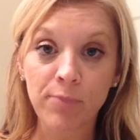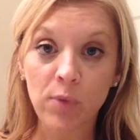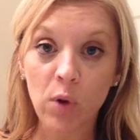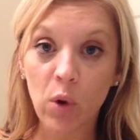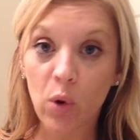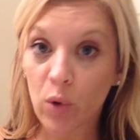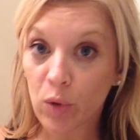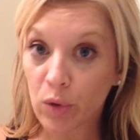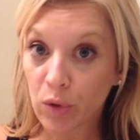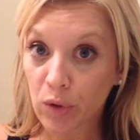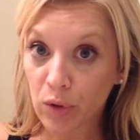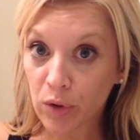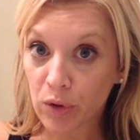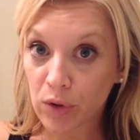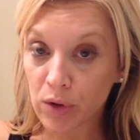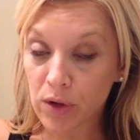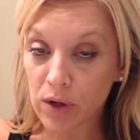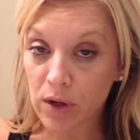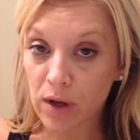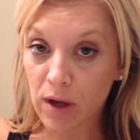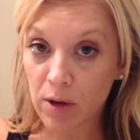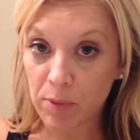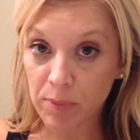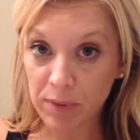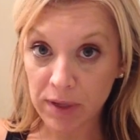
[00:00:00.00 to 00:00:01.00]
ordered
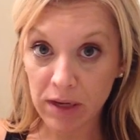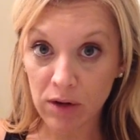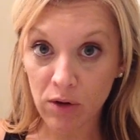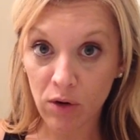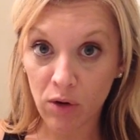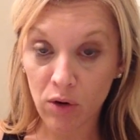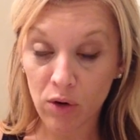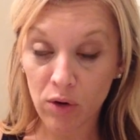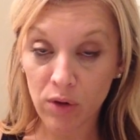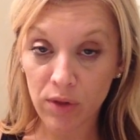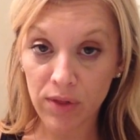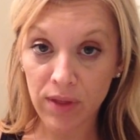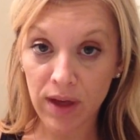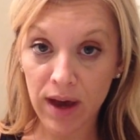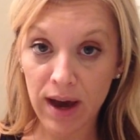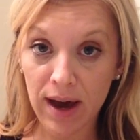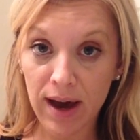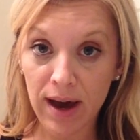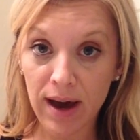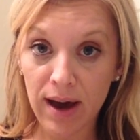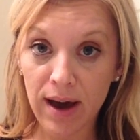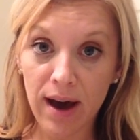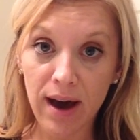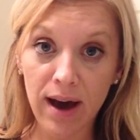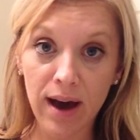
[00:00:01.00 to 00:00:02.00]
a peel
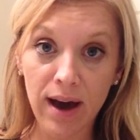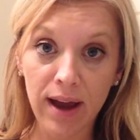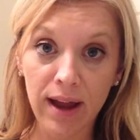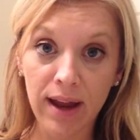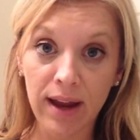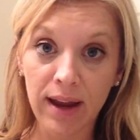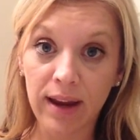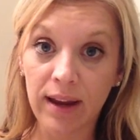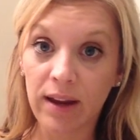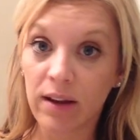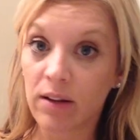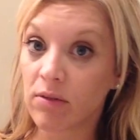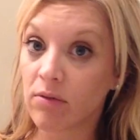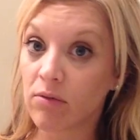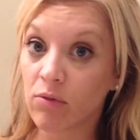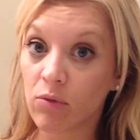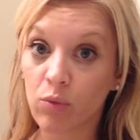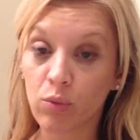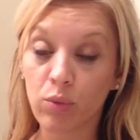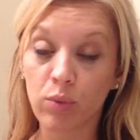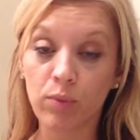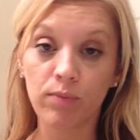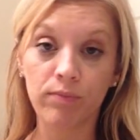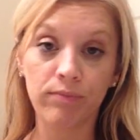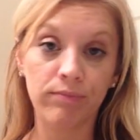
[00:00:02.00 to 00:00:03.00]
that I
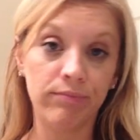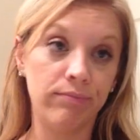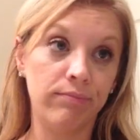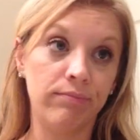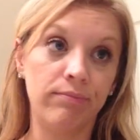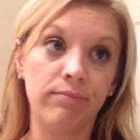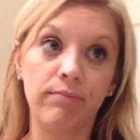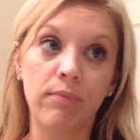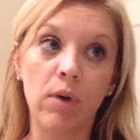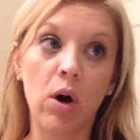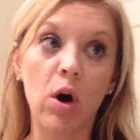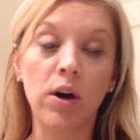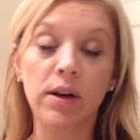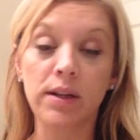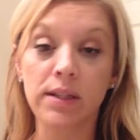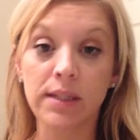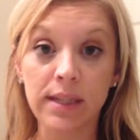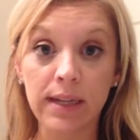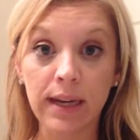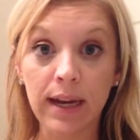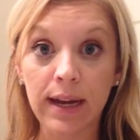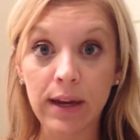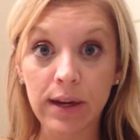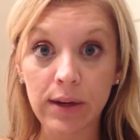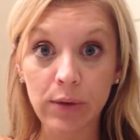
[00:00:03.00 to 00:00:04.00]

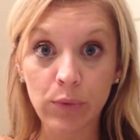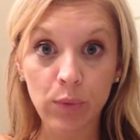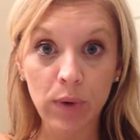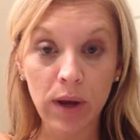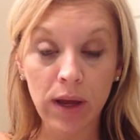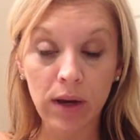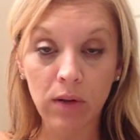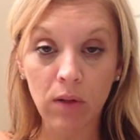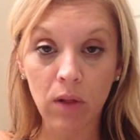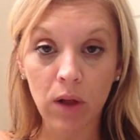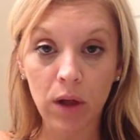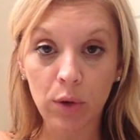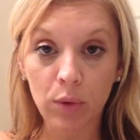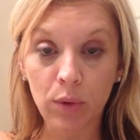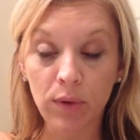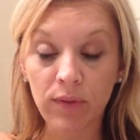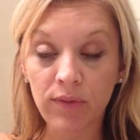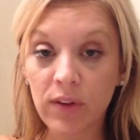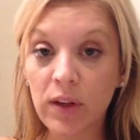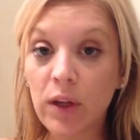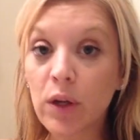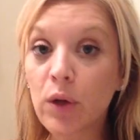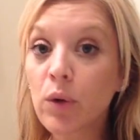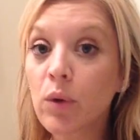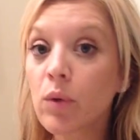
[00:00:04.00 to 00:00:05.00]
read a lot of
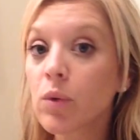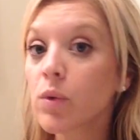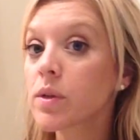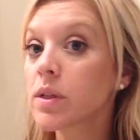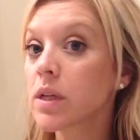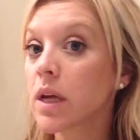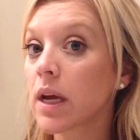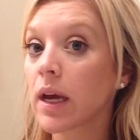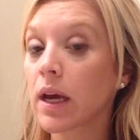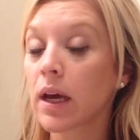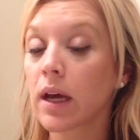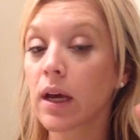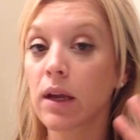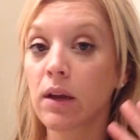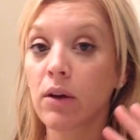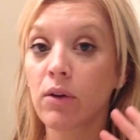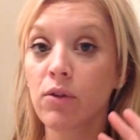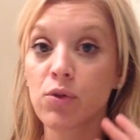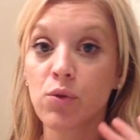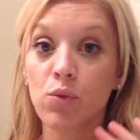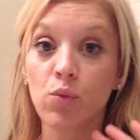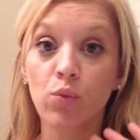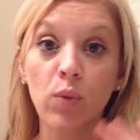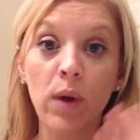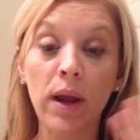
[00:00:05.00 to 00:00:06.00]
reviews
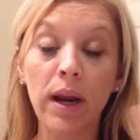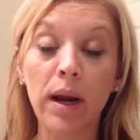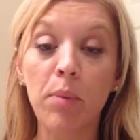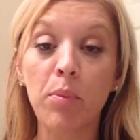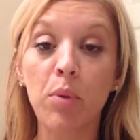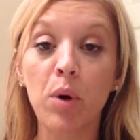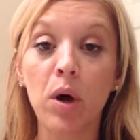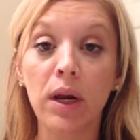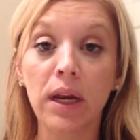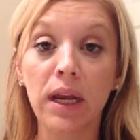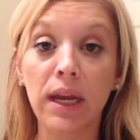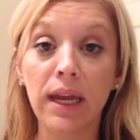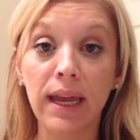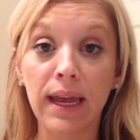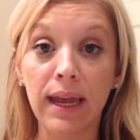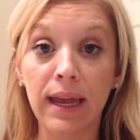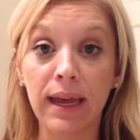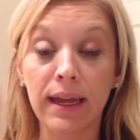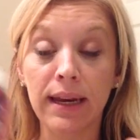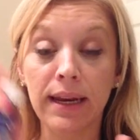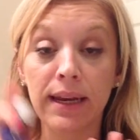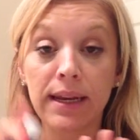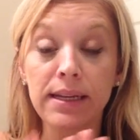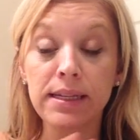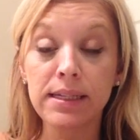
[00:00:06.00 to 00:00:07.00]
and read up on it,
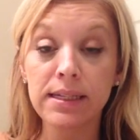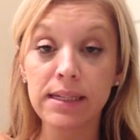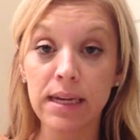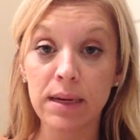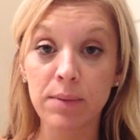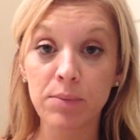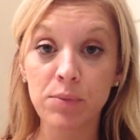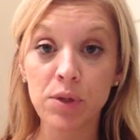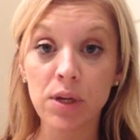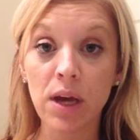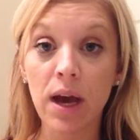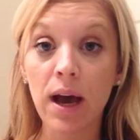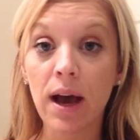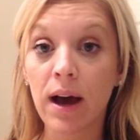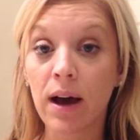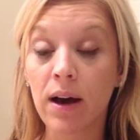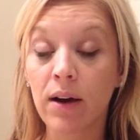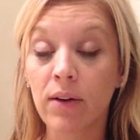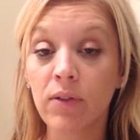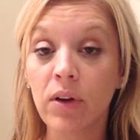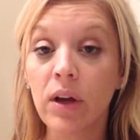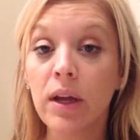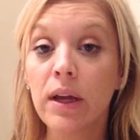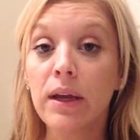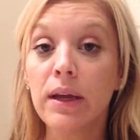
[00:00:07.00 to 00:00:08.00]
and it seemed to
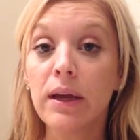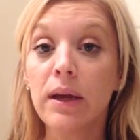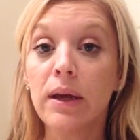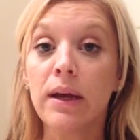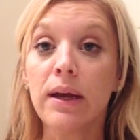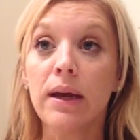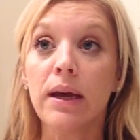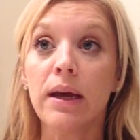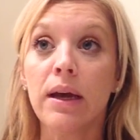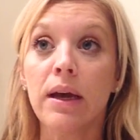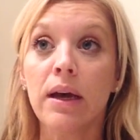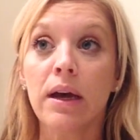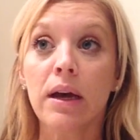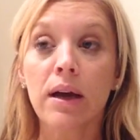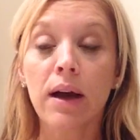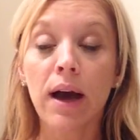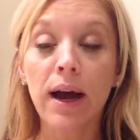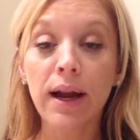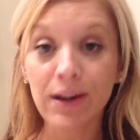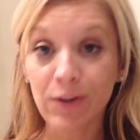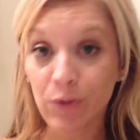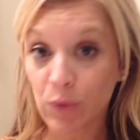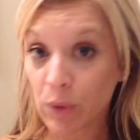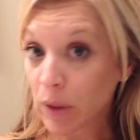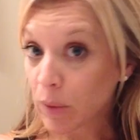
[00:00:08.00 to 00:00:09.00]
have
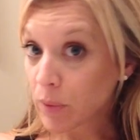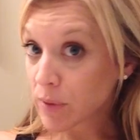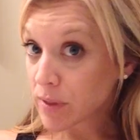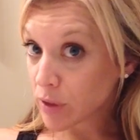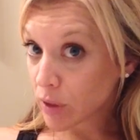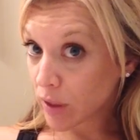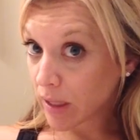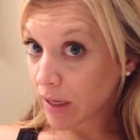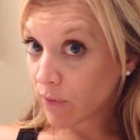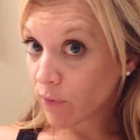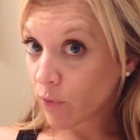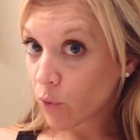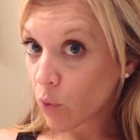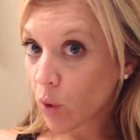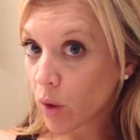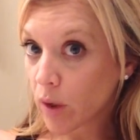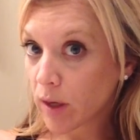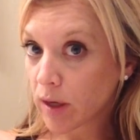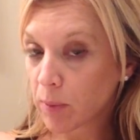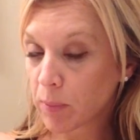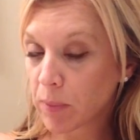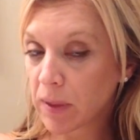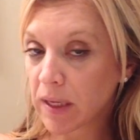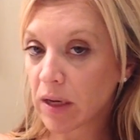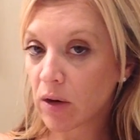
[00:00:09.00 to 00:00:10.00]
kind of what I was looking for in
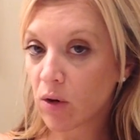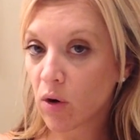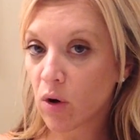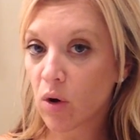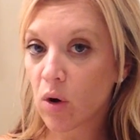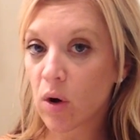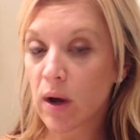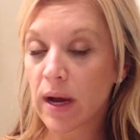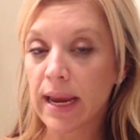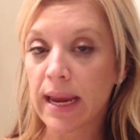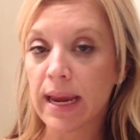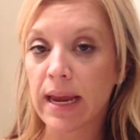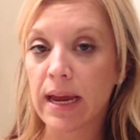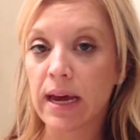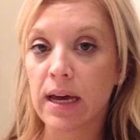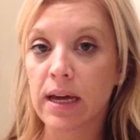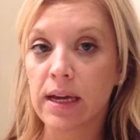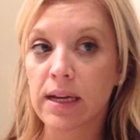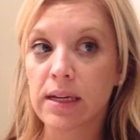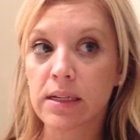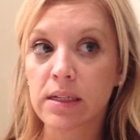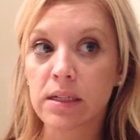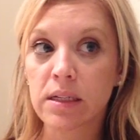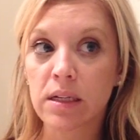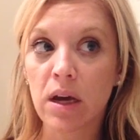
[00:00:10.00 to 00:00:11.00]
a peel
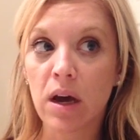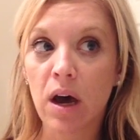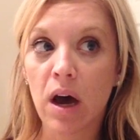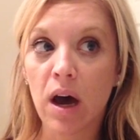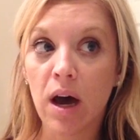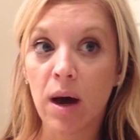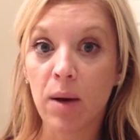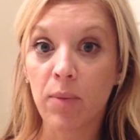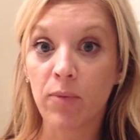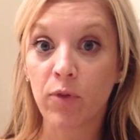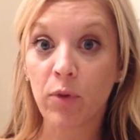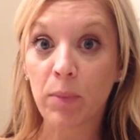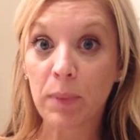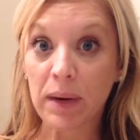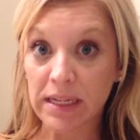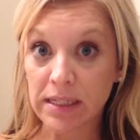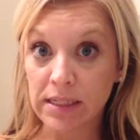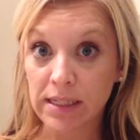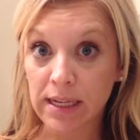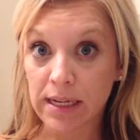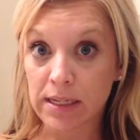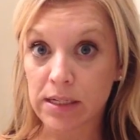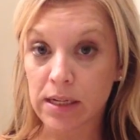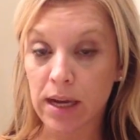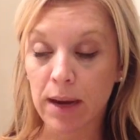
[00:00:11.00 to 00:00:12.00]
and for my
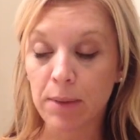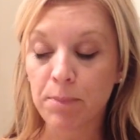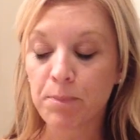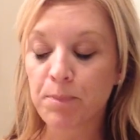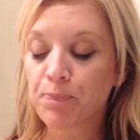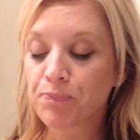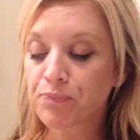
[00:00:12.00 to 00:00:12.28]
skin type.